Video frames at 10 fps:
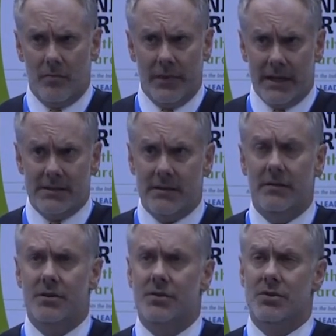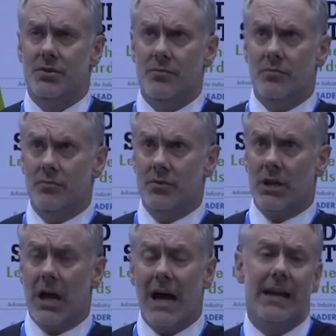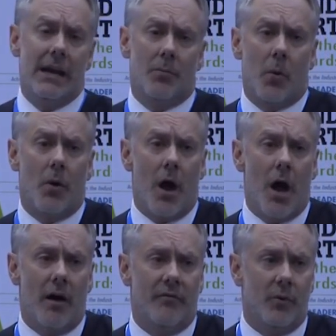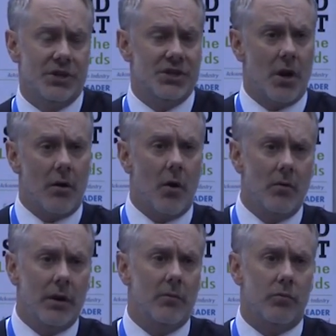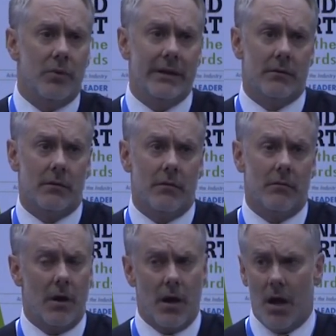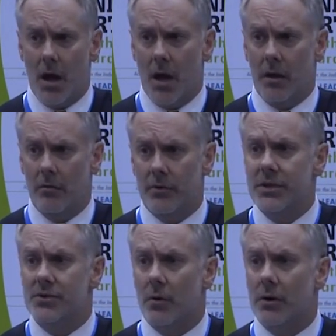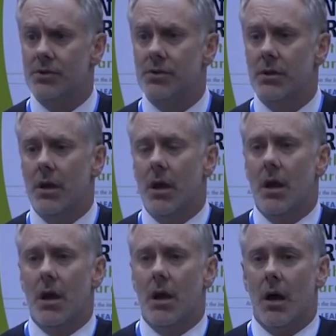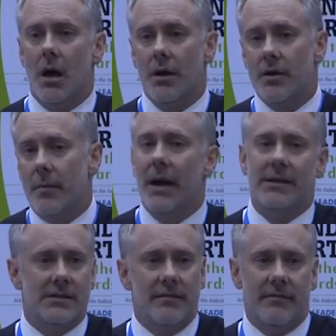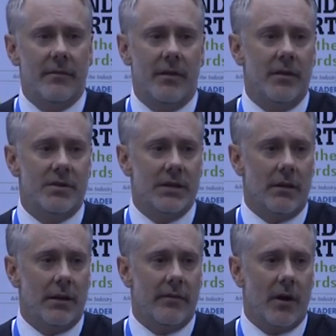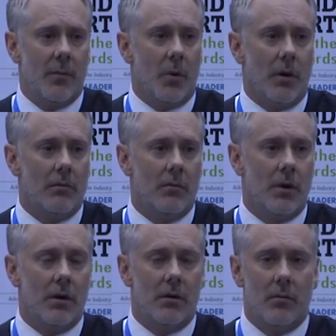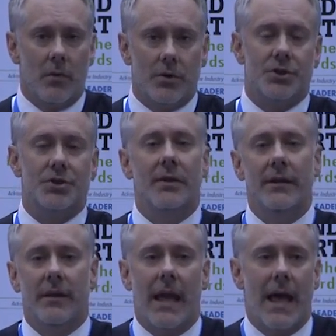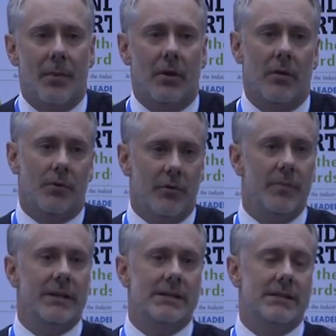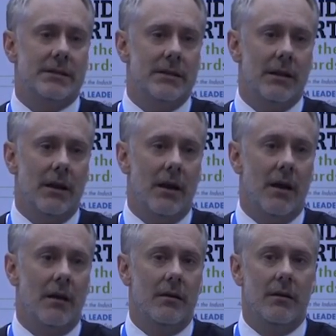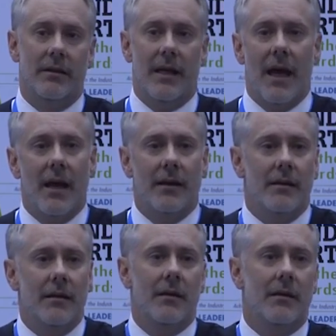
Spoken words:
because to cut an airport off, which is our only real resource, undermines the utility of the airport. We're shooting the capital improvements in the head